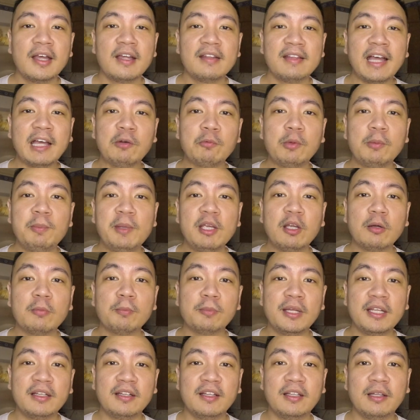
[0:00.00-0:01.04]
that would be
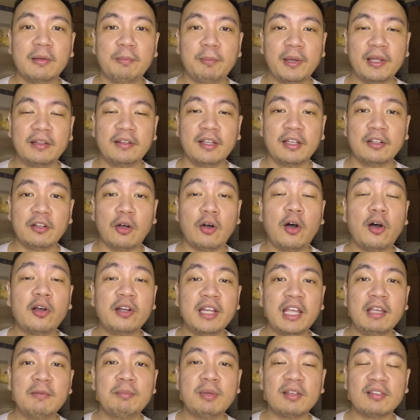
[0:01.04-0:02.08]
completely dependent on
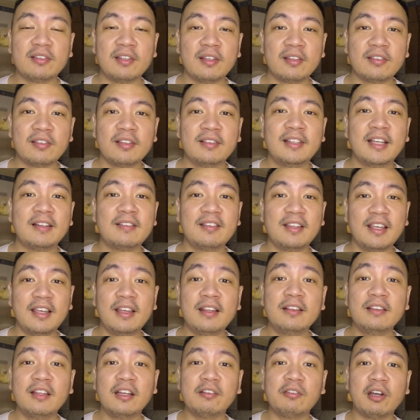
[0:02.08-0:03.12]
a business that's
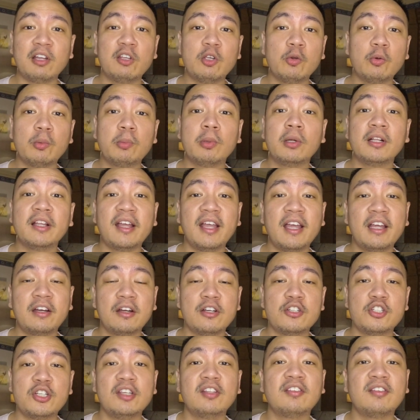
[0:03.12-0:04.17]
in the renewable
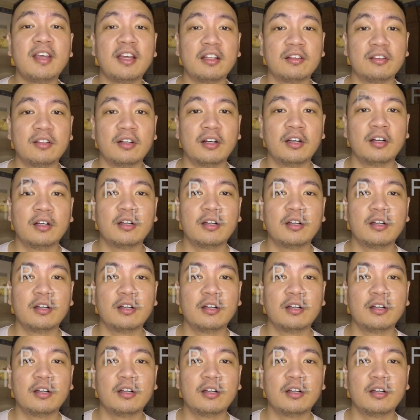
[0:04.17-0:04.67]
energy sector.